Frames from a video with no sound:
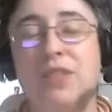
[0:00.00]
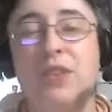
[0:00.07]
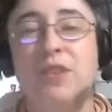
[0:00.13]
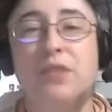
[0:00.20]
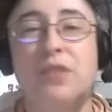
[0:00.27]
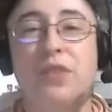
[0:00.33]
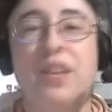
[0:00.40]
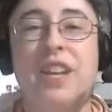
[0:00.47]

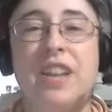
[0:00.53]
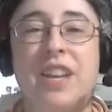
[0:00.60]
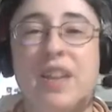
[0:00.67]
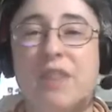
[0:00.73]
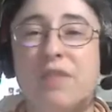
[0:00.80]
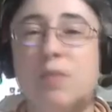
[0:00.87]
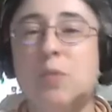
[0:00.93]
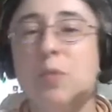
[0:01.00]
free, if
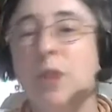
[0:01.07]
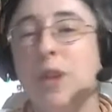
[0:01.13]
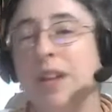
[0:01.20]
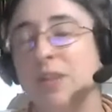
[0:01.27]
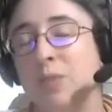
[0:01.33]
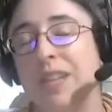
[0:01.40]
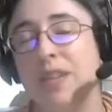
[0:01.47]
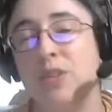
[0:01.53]
you guys
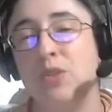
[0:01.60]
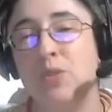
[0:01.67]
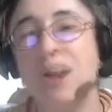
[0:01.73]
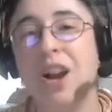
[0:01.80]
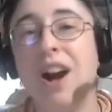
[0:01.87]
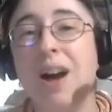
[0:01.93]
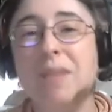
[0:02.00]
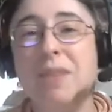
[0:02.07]
would like to
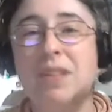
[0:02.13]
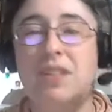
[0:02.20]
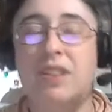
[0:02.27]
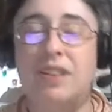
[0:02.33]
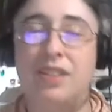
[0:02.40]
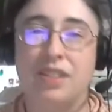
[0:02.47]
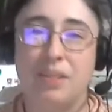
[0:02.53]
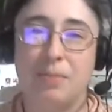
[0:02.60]
comment on
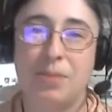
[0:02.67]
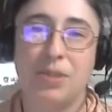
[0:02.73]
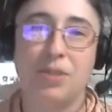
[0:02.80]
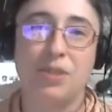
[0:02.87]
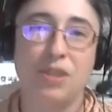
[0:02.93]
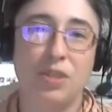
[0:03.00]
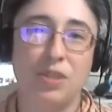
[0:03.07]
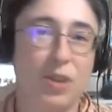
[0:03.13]
this episode,
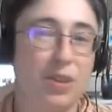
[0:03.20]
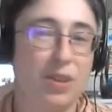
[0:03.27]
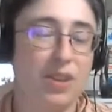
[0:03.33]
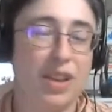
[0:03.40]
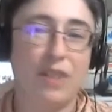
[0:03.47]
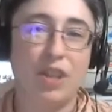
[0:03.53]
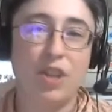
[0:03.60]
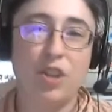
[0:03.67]
since we couldn't have
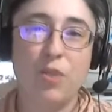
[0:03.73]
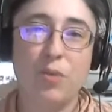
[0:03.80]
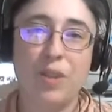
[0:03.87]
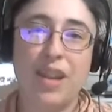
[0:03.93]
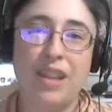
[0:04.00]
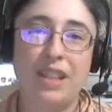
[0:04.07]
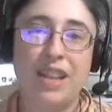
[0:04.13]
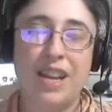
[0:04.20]
the
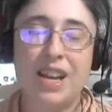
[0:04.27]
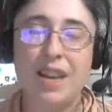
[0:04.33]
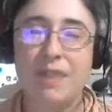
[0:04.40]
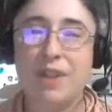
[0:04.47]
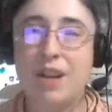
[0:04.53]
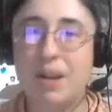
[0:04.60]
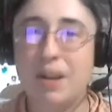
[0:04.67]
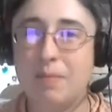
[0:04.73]
Q&A live
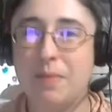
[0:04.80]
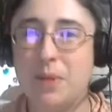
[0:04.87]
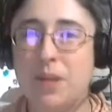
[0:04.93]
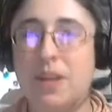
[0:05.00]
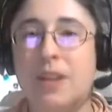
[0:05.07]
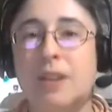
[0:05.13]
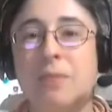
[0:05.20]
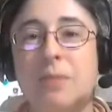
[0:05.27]
up,
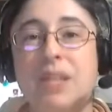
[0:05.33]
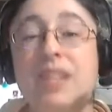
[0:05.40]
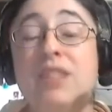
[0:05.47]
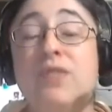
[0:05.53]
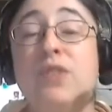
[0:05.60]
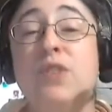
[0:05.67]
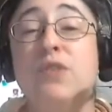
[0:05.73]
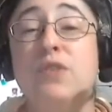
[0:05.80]
please
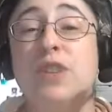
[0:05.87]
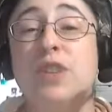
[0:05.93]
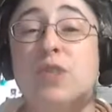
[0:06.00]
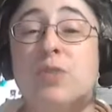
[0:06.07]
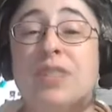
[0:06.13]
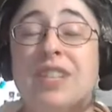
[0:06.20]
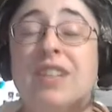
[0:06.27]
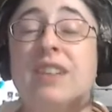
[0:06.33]
feel free to
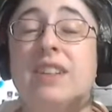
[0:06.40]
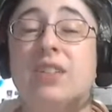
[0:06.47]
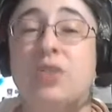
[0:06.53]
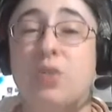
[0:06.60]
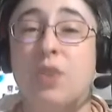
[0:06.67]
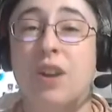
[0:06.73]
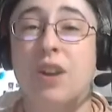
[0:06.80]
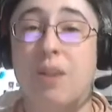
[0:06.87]
send us
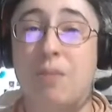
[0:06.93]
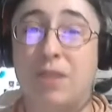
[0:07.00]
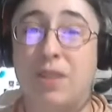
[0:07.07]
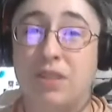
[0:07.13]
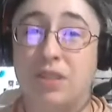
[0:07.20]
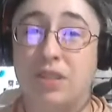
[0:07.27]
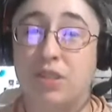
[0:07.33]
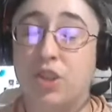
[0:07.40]
your comments,
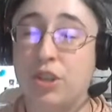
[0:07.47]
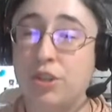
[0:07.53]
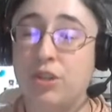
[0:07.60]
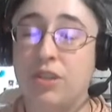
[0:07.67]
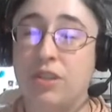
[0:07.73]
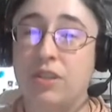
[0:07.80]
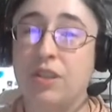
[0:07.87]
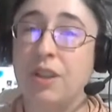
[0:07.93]

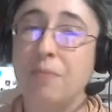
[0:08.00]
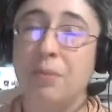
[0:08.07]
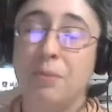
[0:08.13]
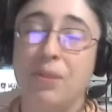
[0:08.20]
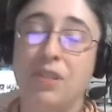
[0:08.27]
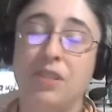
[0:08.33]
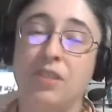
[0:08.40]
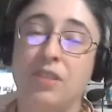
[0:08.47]
suggestions,
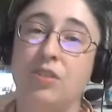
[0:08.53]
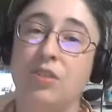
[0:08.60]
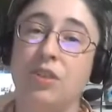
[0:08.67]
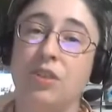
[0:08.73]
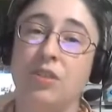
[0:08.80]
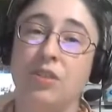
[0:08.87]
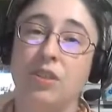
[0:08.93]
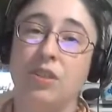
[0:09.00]
compliments,
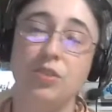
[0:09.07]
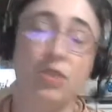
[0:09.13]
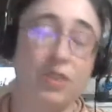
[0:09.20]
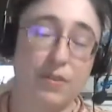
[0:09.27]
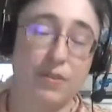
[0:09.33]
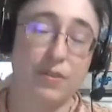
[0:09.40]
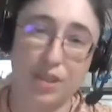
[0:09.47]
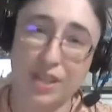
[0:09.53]
concerns,
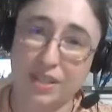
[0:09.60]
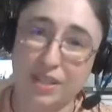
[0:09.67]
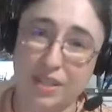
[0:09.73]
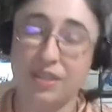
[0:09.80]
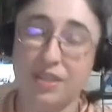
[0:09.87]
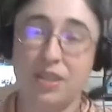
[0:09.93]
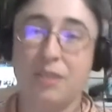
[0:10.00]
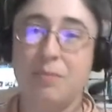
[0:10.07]
constructive
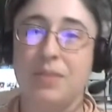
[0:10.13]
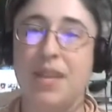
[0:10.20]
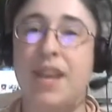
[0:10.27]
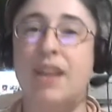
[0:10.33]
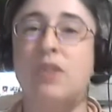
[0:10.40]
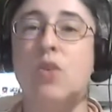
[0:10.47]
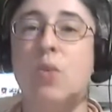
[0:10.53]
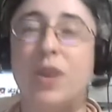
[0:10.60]
criticisms,
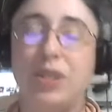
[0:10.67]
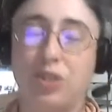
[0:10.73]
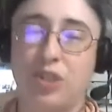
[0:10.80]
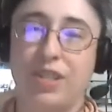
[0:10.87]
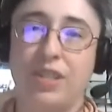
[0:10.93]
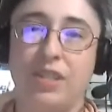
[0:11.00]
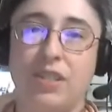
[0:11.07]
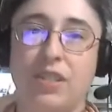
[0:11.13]
and
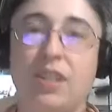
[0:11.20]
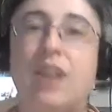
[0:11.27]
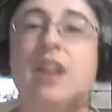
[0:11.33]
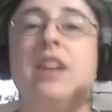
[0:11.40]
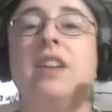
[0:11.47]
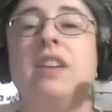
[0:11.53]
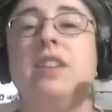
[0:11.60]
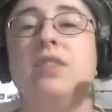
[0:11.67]
questions
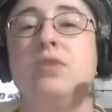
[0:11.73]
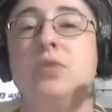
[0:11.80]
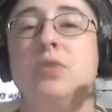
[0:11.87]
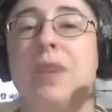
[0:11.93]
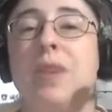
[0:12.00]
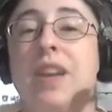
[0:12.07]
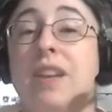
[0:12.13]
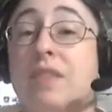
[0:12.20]
to
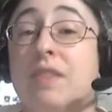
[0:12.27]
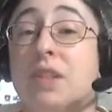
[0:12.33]
any of our